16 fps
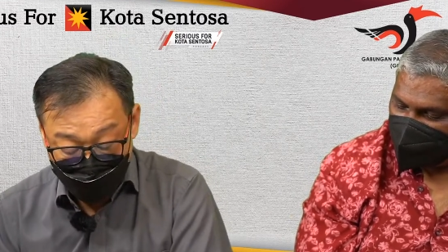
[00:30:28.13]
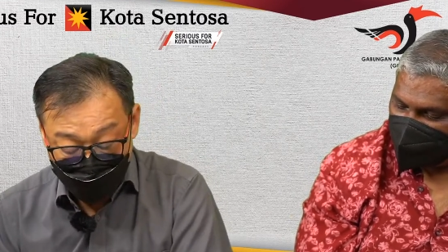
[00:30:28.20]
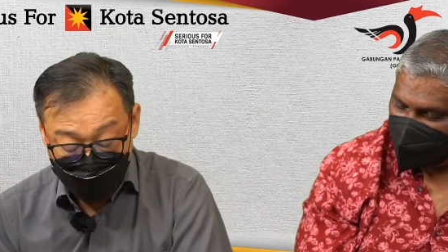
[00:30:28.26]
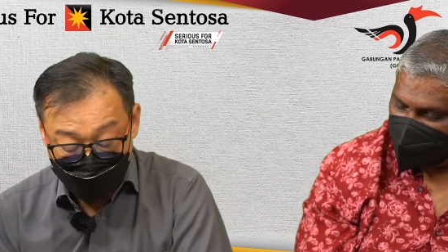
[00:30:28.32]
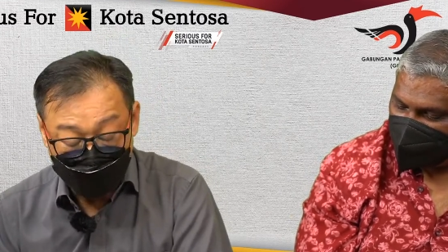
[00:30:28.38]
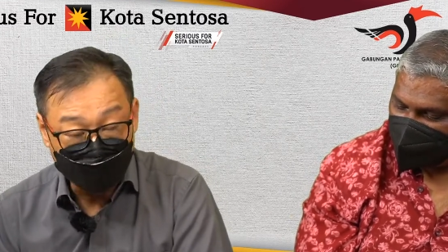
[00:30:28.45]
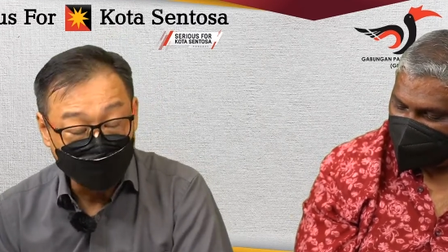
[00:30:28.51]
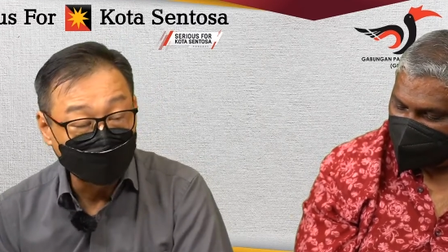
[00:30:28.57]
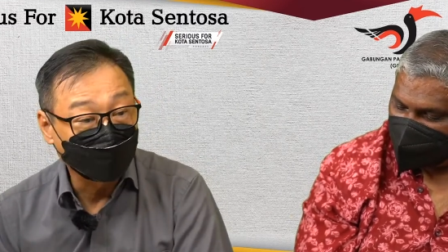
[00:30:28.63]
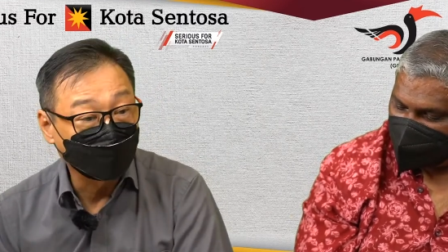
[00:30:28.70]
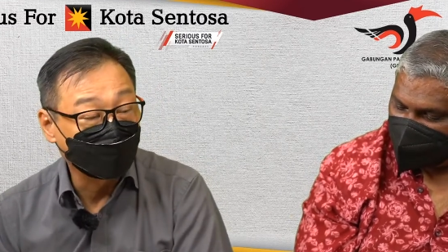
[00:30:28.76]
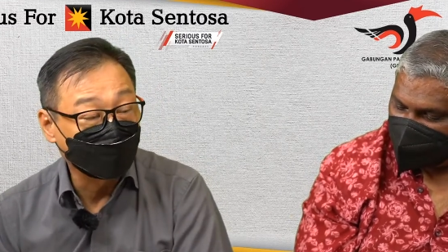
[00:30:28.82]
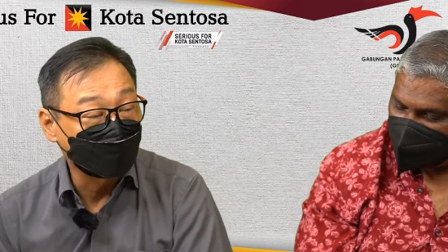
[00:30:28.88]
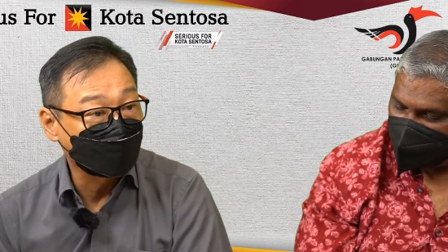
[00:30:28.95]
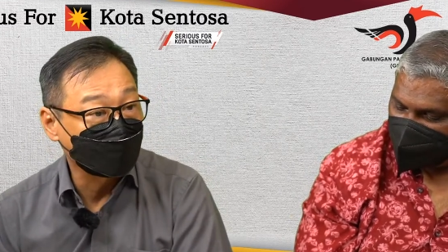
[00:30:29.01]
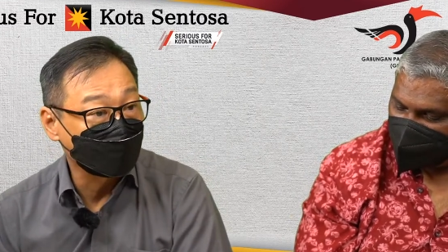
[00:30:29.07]
and then of
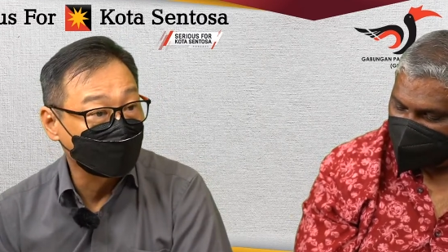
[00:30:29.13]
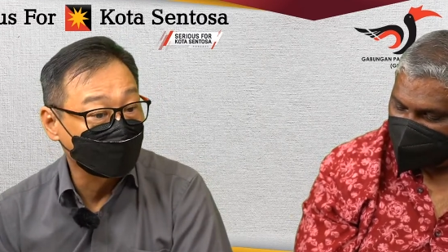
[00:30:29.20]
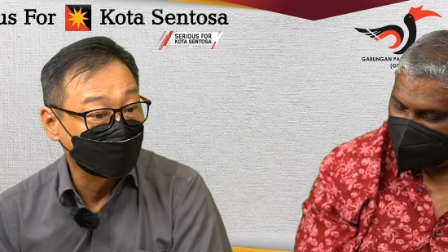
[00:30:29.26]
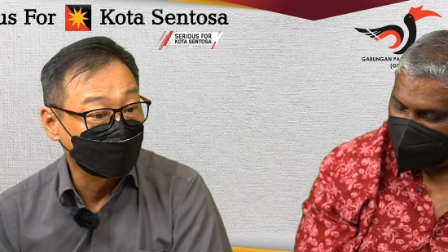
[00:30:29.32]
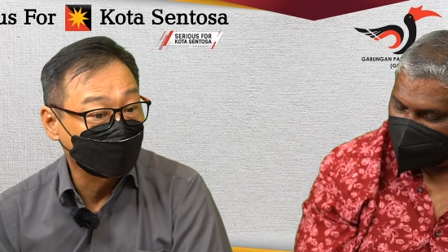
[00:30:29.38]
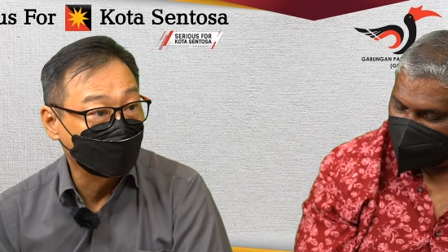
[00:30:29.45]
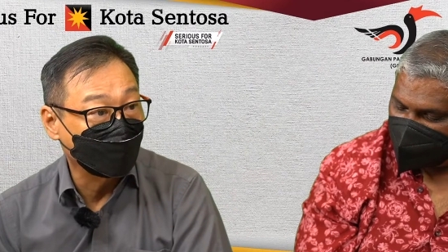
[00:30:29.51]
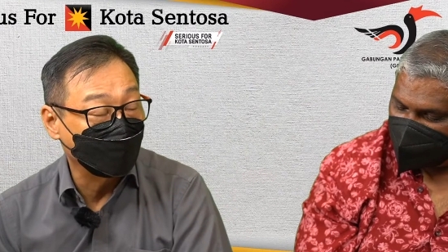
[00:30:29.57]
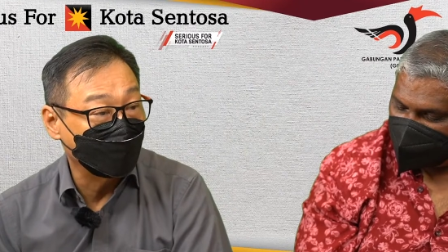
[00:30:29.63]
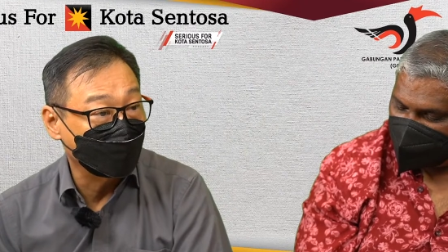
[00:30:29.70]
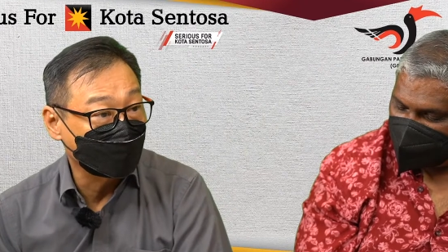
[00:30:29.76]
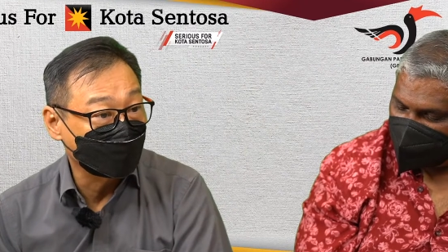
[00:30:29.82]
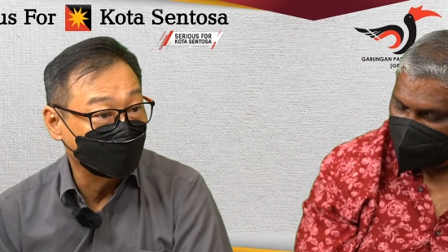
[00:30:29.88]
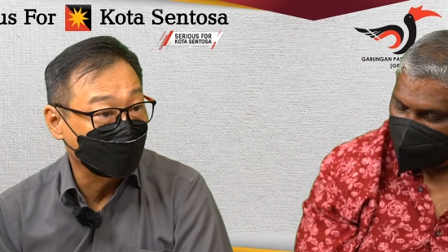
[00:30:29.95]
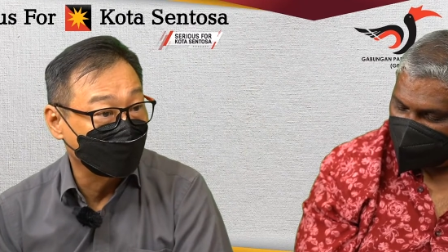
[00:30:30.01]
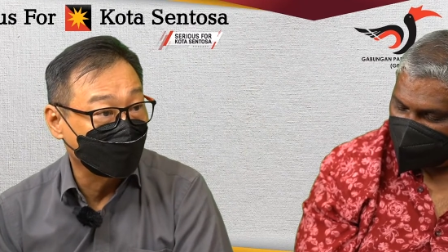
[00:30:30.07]
course the job
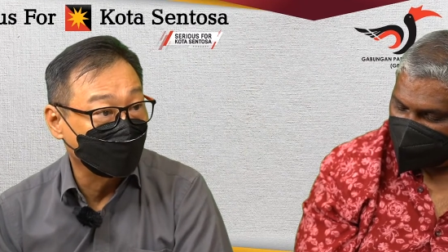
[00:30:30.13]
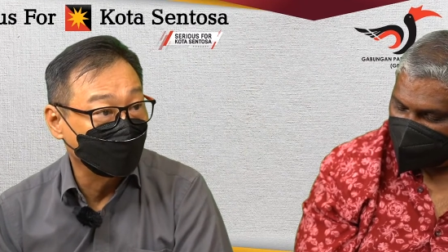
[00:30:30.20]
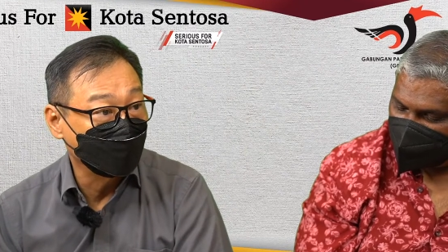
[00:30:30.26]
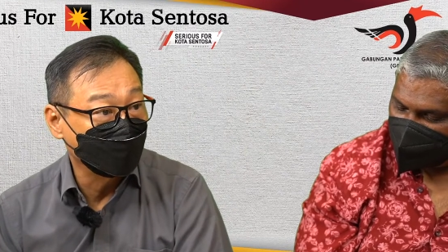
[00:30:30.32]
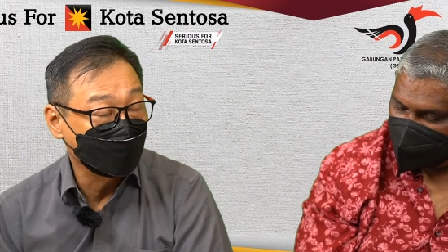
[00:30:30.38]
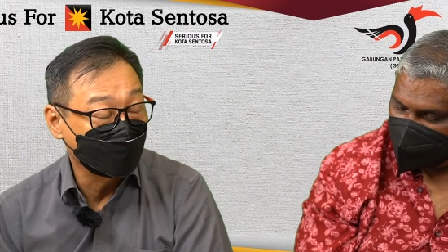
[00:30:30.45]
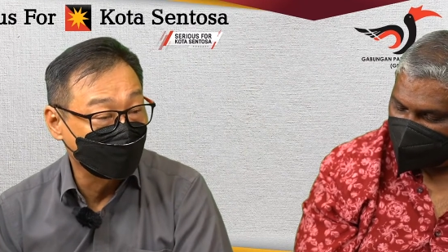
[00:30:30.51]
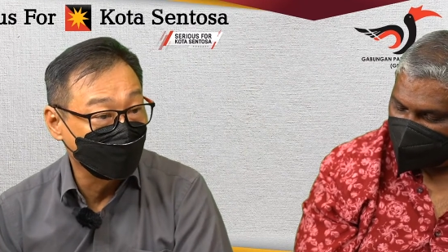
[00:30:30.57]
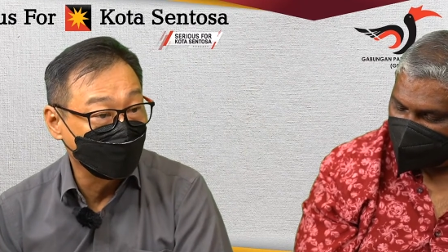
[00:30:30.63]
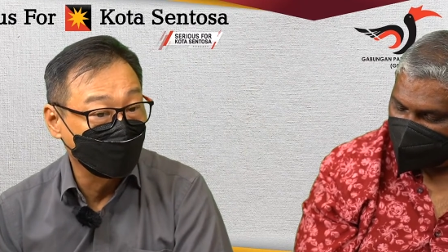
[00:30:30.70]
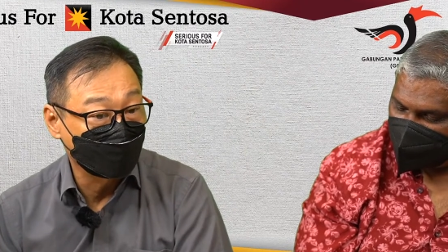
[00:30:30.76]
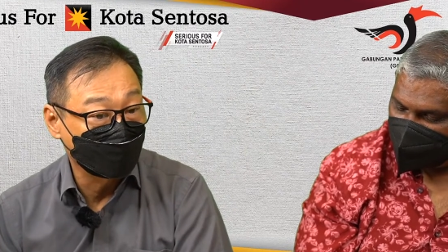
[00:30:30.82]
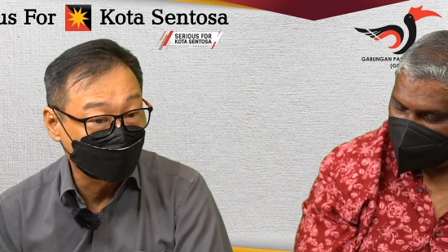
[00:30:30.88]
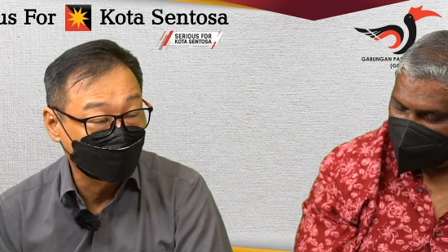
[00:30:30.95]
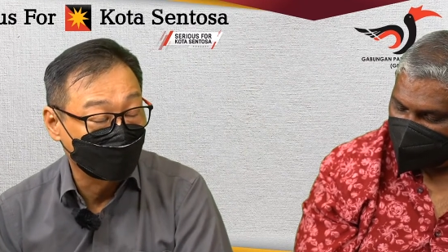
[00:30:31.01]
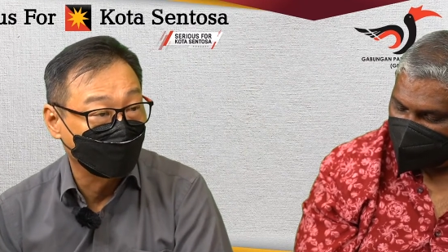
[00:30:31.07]
placement now usually you
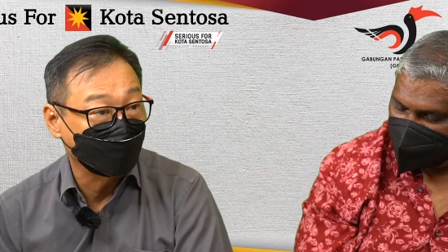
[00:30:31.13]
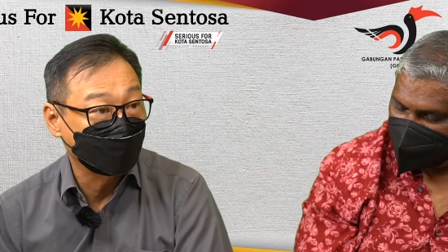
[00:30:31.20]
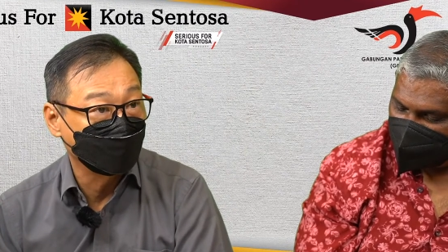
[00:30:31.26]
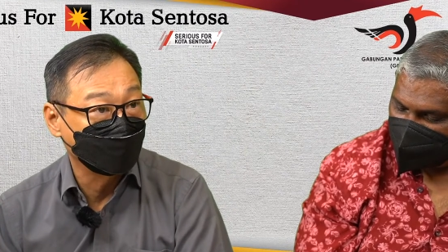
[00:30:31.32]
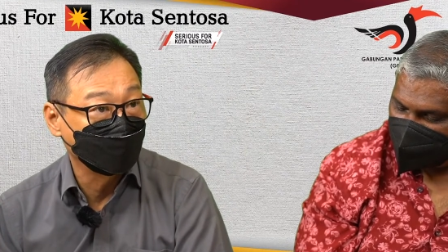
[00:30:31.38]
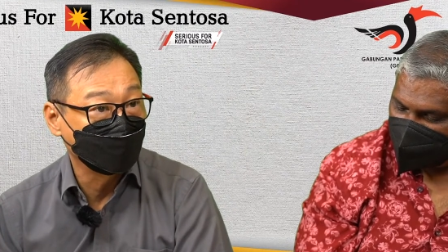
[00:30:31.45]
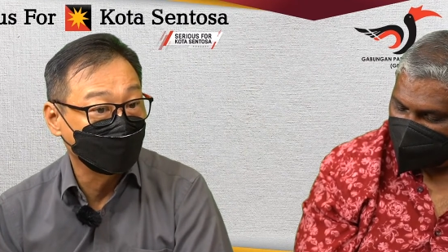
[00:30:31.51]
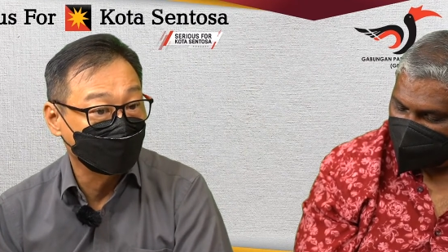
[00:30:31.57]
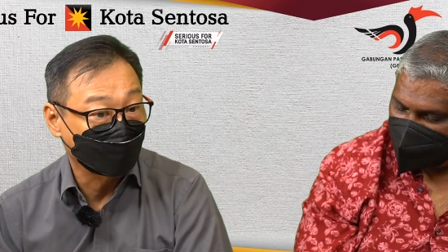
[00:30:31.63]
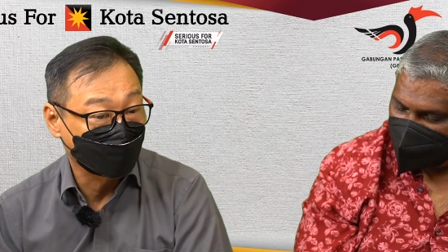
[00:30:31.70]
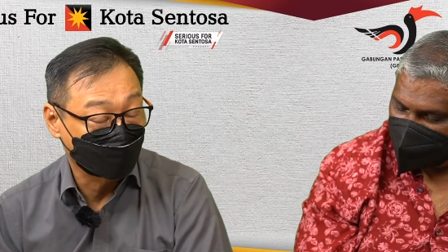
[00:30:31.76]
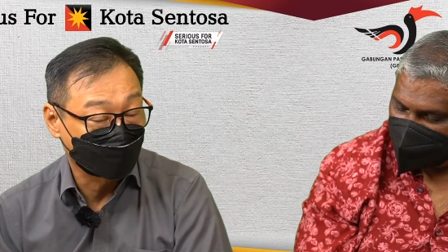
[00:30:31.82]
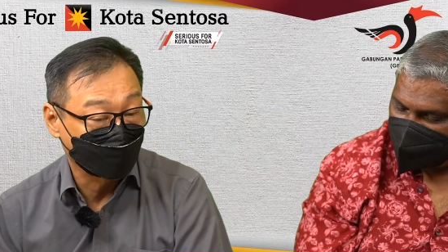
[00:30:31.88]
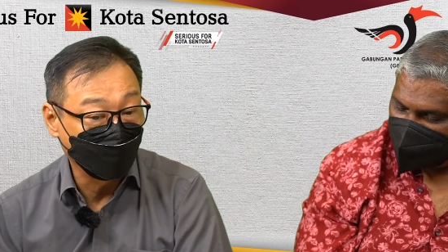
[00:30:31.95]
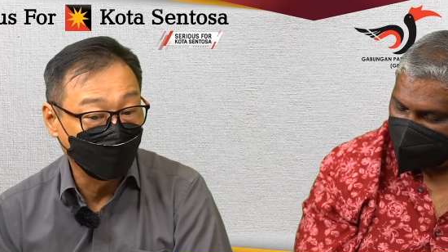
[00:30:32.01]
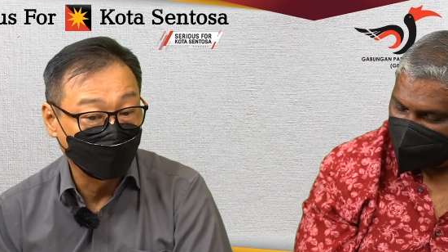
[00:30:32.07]
just go to
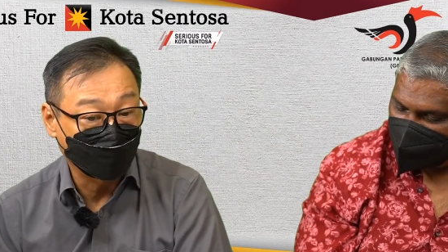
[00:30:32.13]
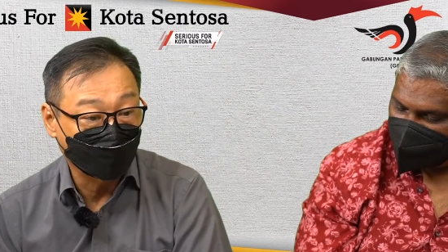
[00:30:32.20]
SOCSO.